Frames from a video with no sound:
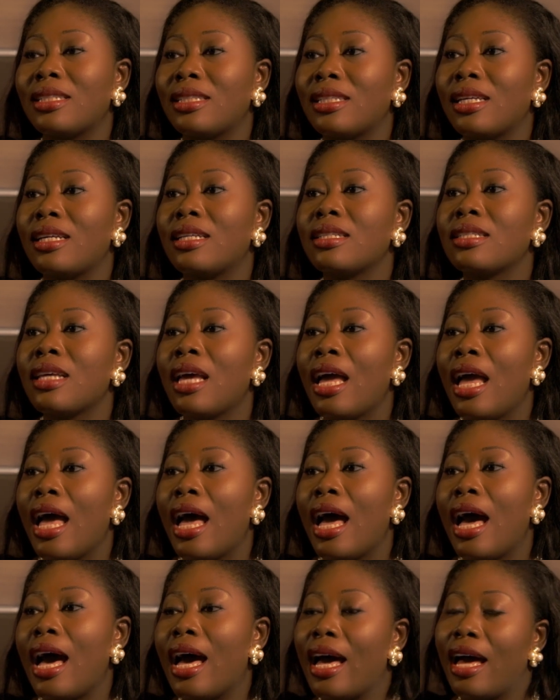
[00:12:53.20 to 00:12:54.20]
she says,
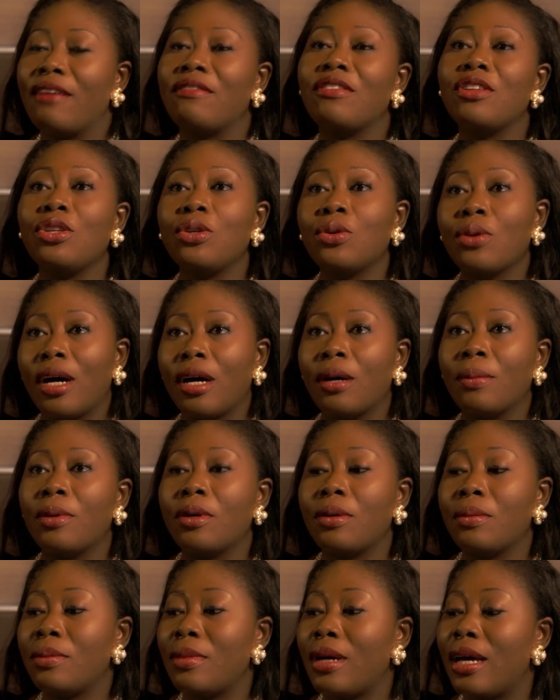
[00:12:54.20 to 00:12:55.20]
I have a new
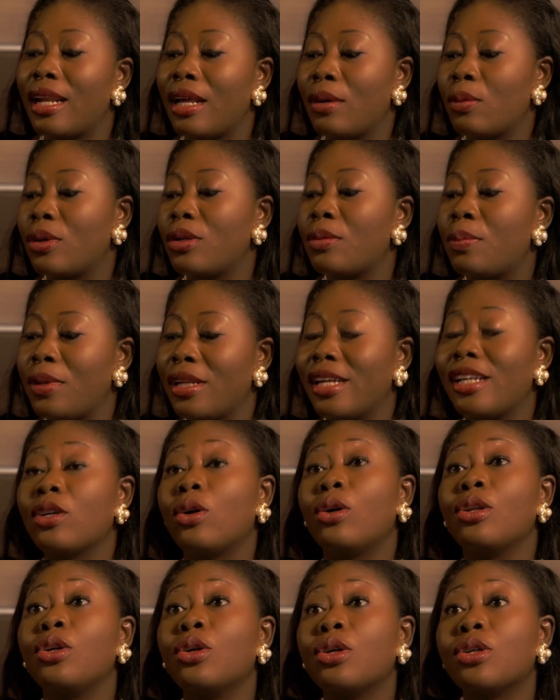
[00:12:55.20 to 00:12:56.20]
album and I want to play it
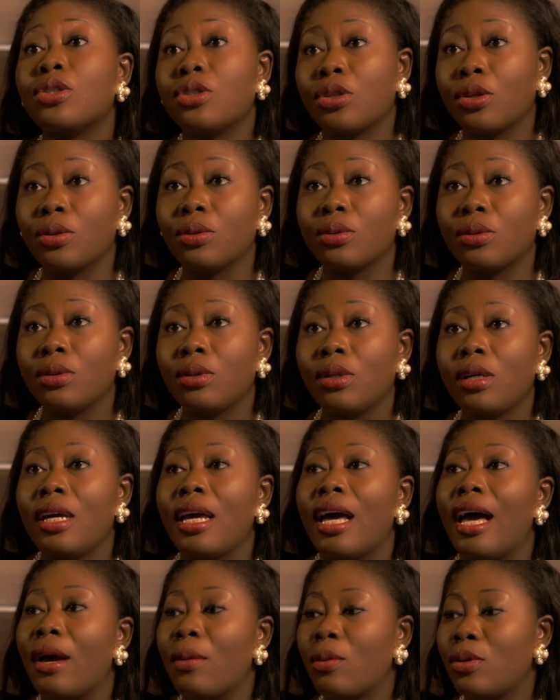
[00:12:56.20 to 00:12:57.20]
on your show.
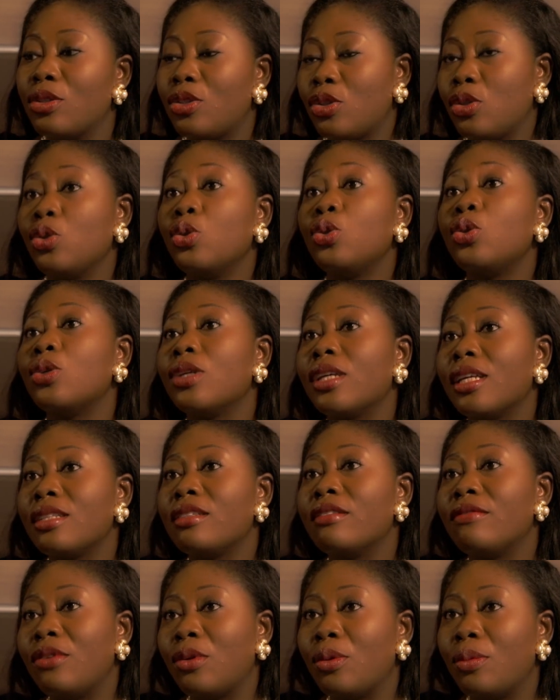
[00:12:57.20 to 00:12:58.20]
I want you to
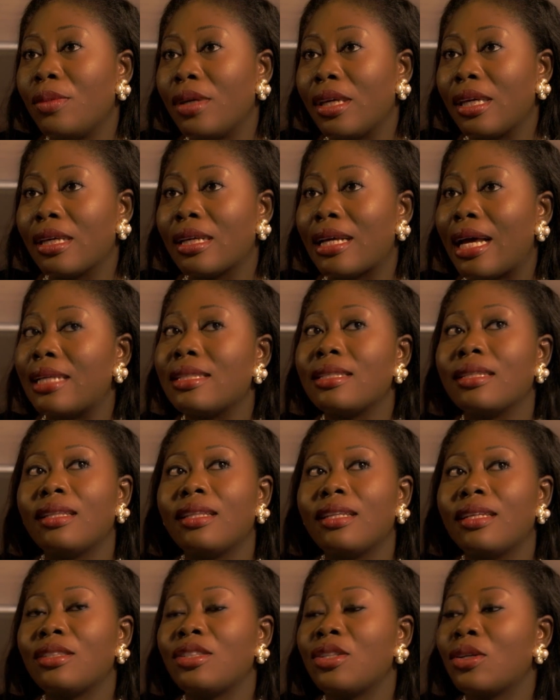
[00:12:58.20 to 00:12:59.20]
interview me. As in,
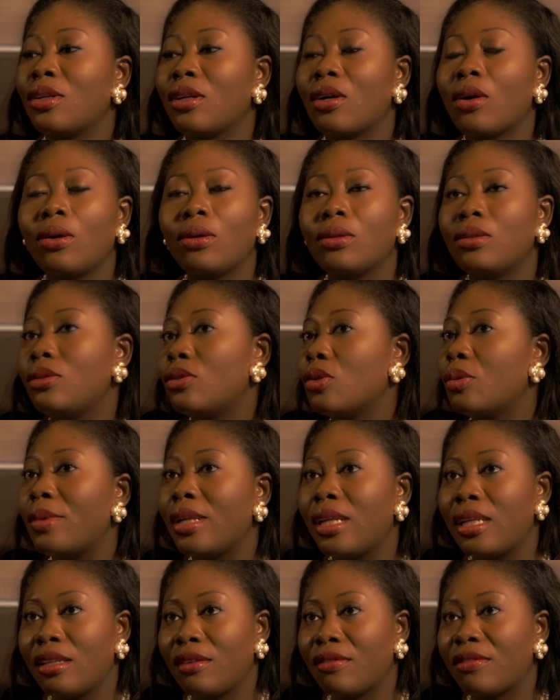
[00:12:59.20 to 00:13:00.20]
she could have called so
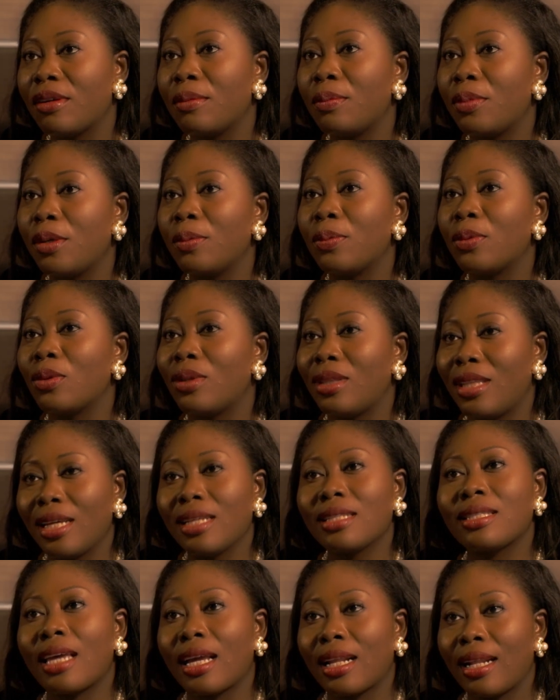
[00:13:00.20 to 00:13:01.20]
many different people.
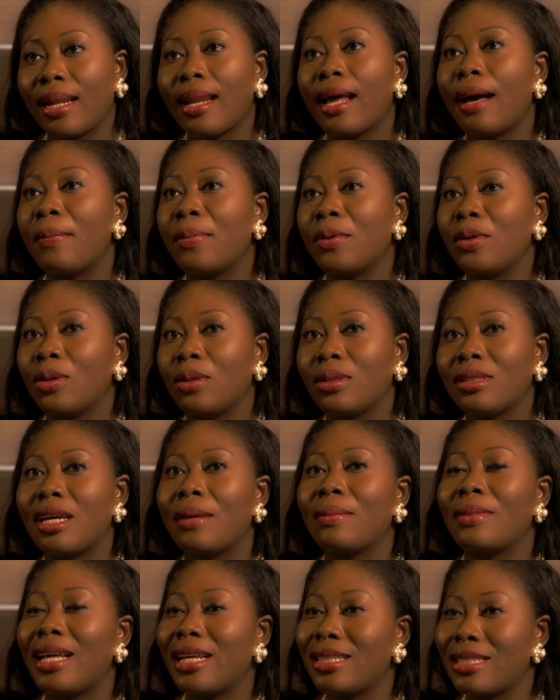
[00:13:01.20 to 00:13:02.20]
Things like that happen all the
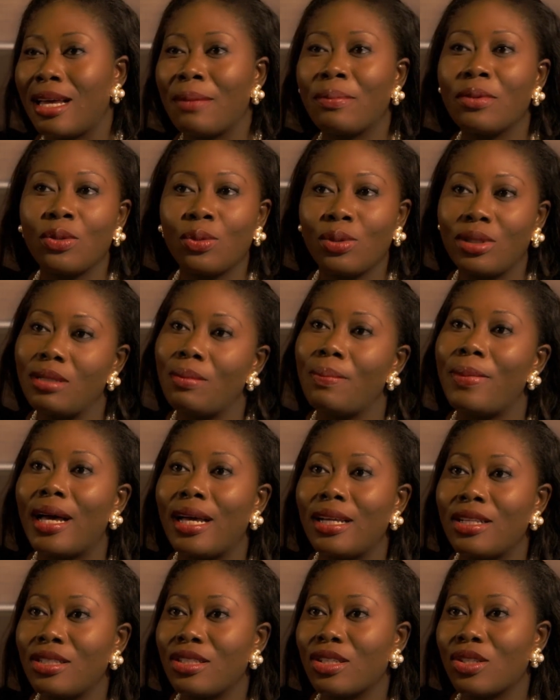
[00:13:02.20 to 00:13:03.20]
time. That's happened with the
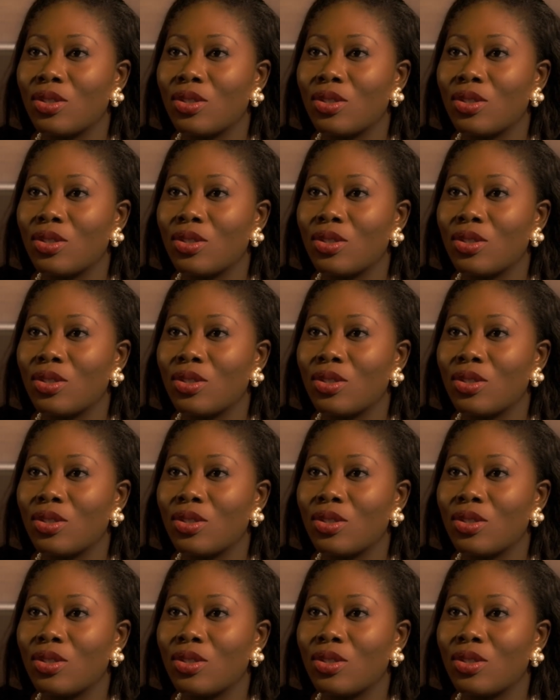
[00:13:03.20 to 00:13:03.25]
band